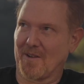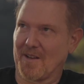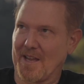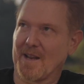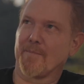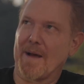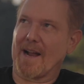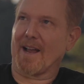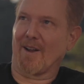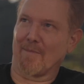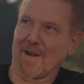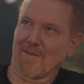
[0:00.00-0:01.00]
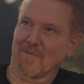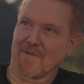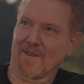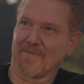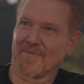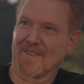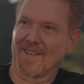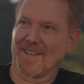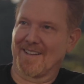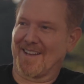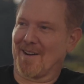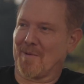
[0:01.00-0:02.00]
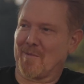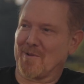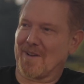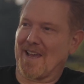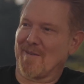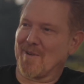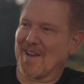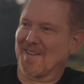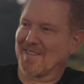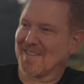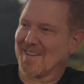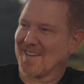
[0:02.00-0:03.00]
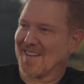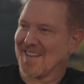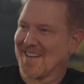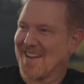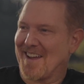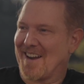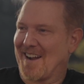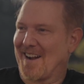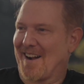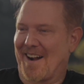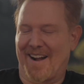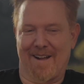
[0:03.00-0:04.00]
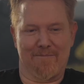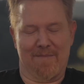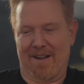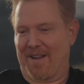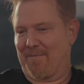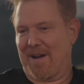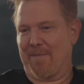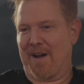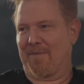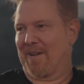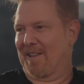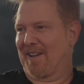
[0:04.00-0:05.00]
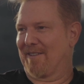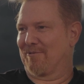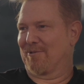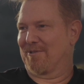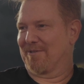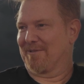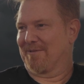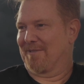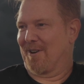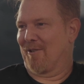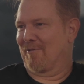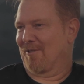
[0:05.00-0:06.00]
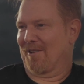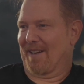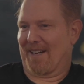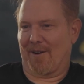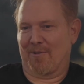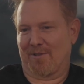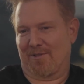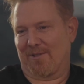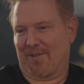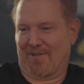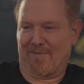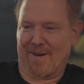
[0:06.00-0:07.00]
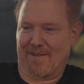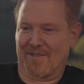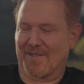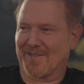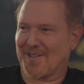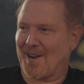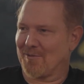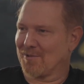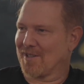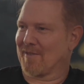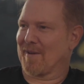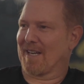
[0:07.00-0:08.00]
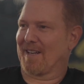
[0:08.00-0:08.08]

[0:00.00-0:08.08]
get it back out of bankruptcy. And I remember you came in, and in my mind, my life was over. Like, I wasn't sure if my child was going to make